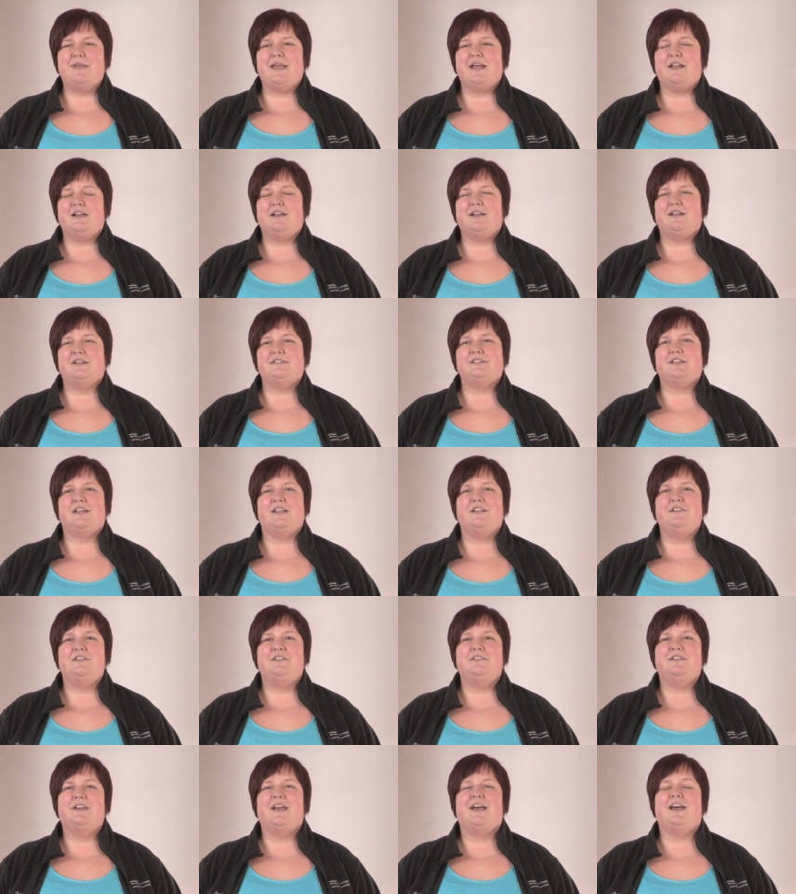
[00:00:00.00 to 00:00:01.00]
matter because I
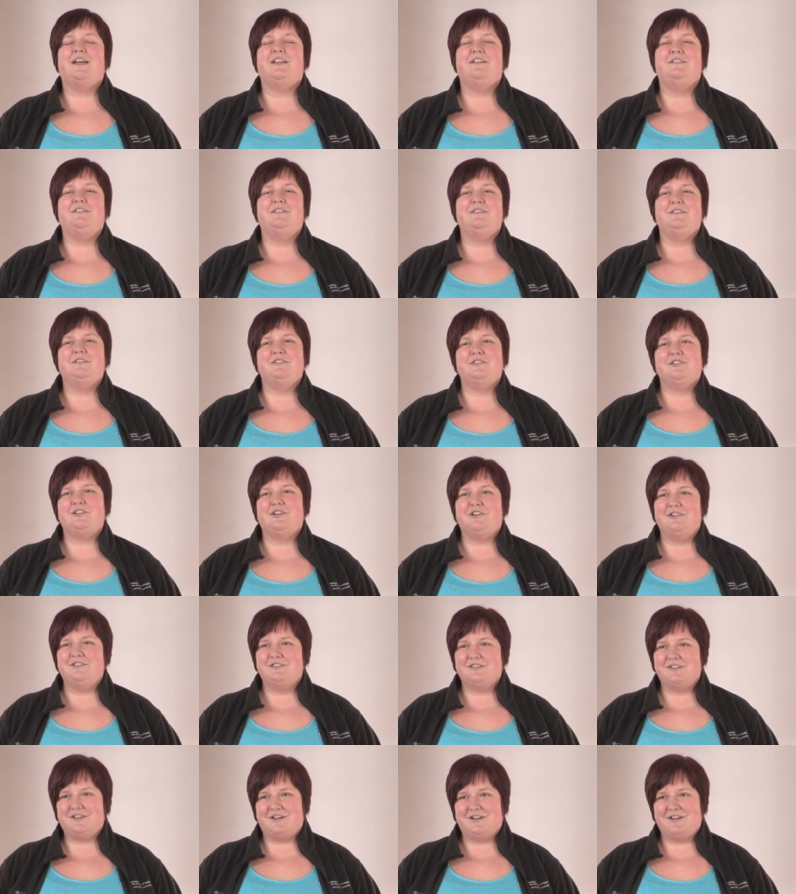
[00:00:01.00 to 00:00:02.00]
knew God
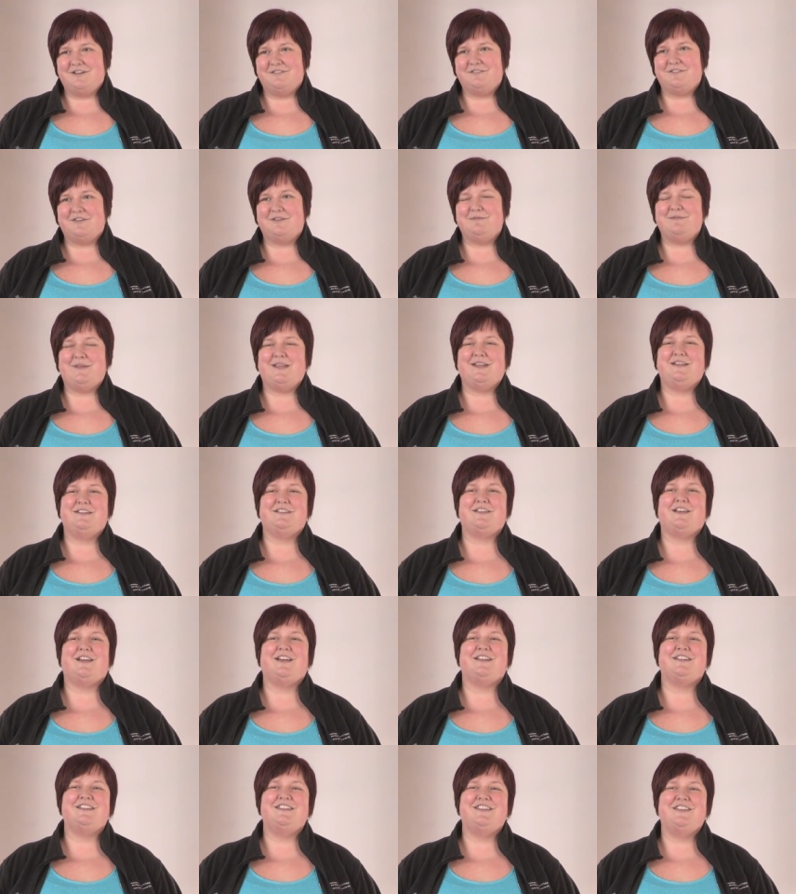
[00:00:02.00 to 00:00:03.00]
chose her for me to
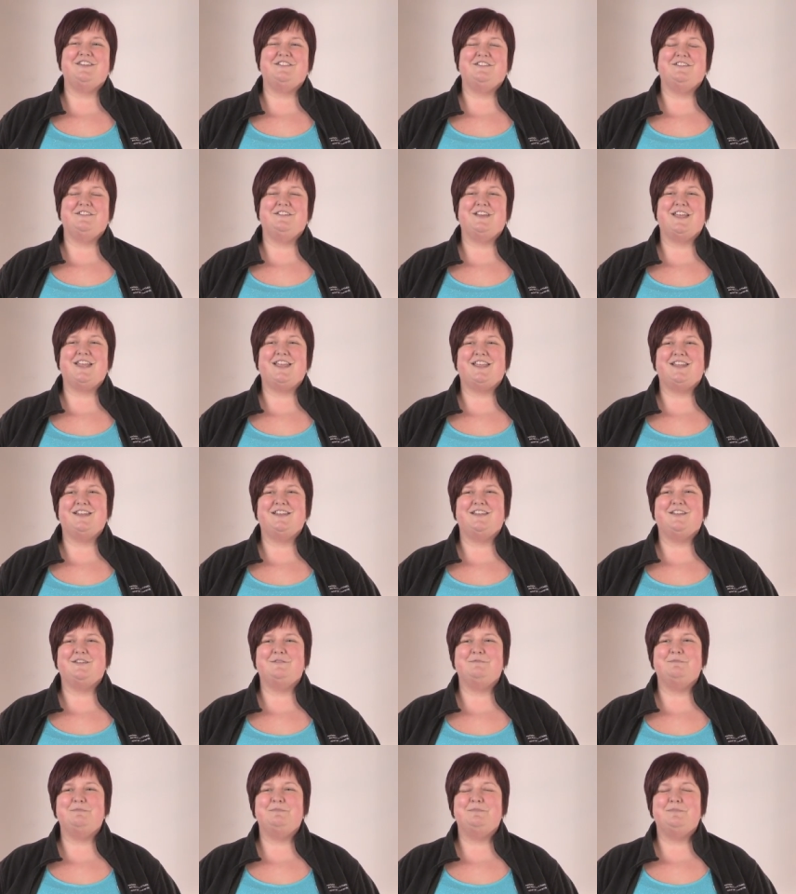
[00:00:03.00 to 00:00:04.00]
talk to, and
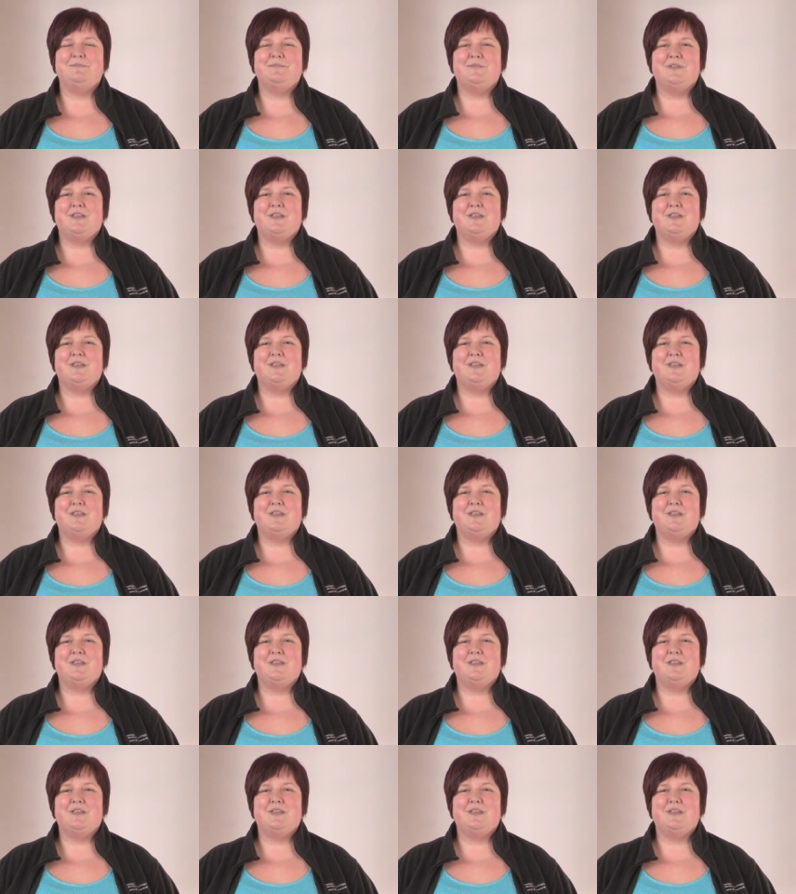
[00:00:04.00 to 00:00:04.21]
um,